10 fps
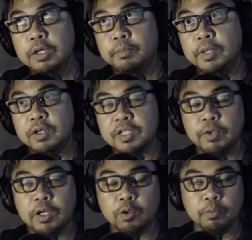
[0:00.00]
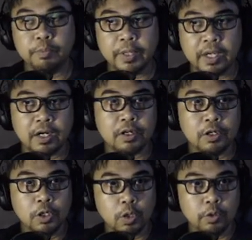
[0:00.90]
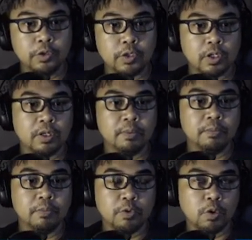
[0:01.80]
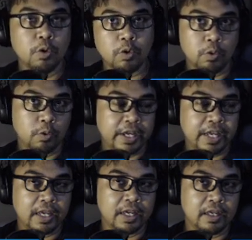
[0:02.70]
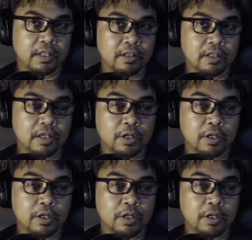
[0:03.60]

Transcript: because I want to compare long-term Roko and uh,